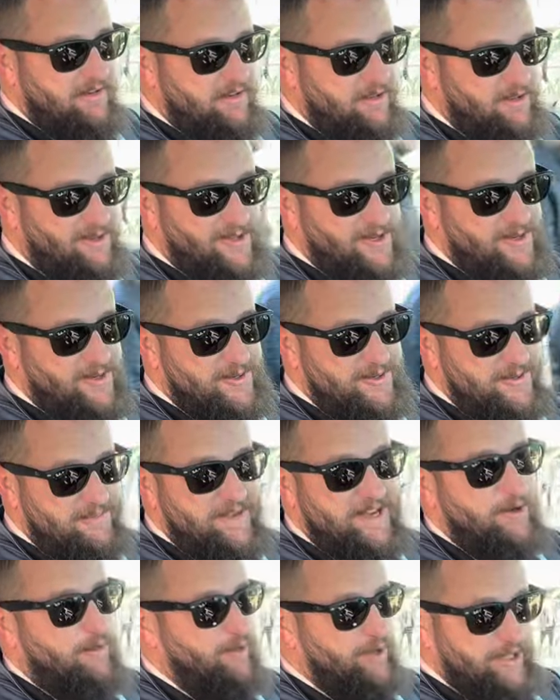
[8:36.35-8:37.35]
close and
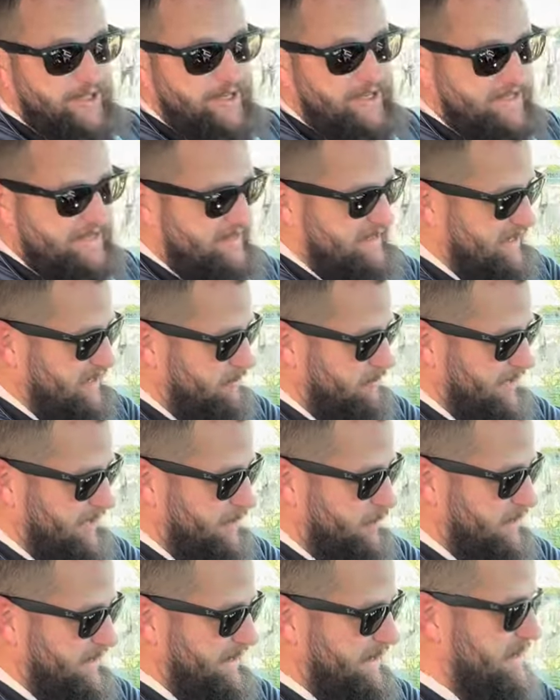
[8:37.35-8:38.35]
make a really nice sound, by
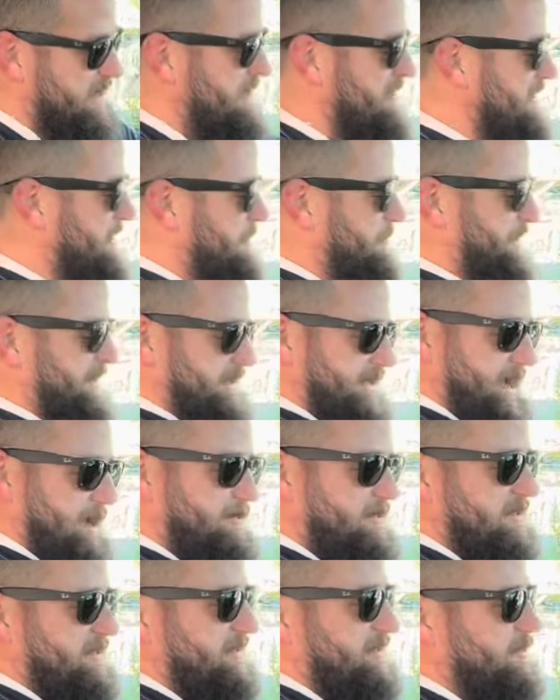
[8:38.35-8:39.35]
the way. But the cab
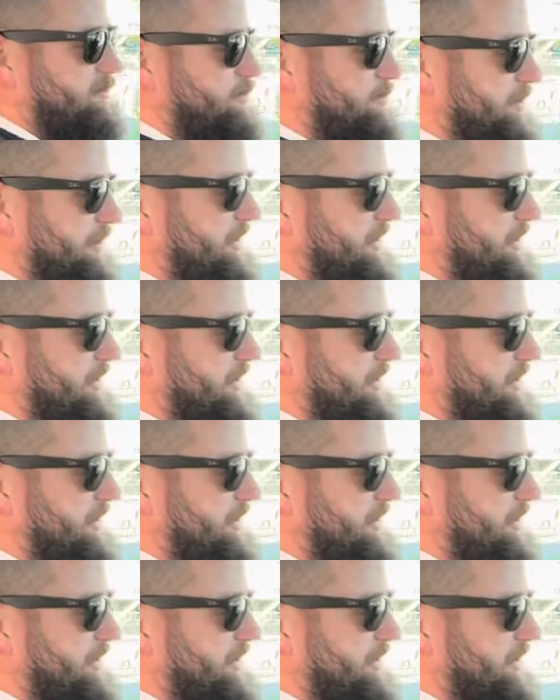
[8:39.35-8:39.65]
of this is really